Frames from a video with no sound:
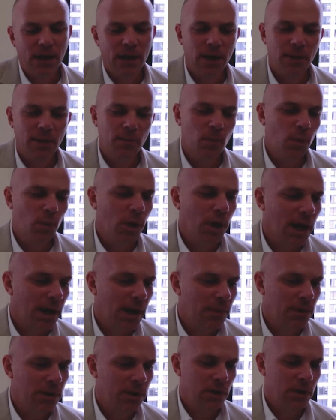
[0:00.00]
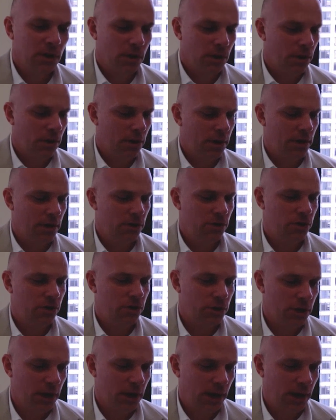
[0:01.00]
Um, well, I would
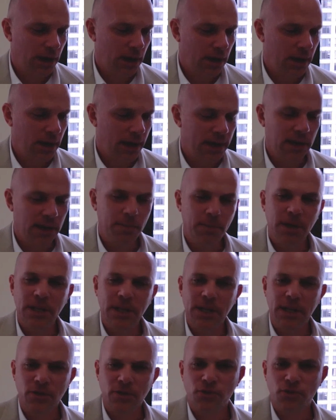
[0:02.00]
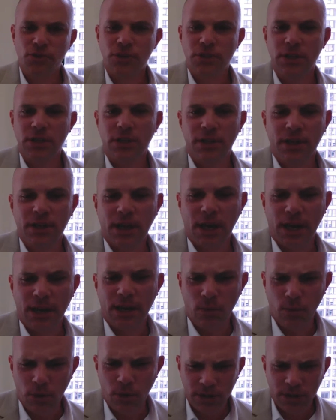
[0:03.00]
encourage uh, anybody interested in the
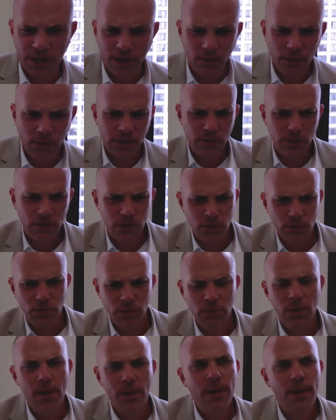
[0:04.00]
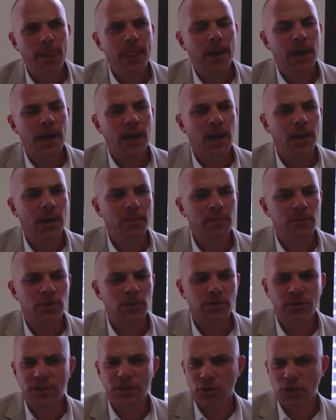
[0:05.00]
kind of work that we do um,
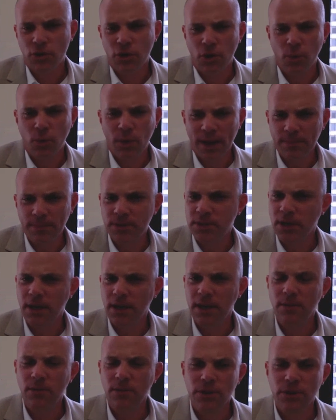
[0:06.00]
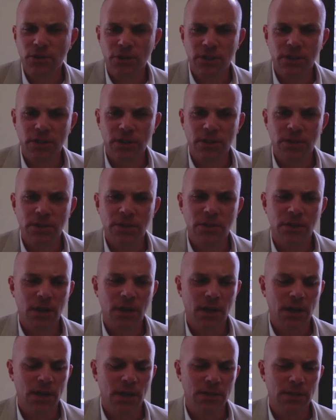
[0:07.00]
to visit our website, which is
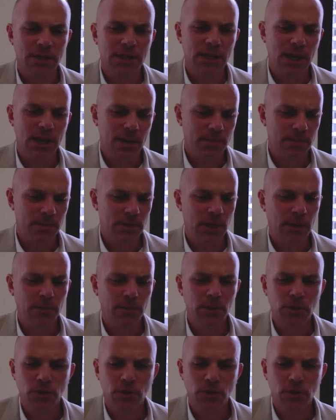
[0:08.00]
uh, cmw.nyc.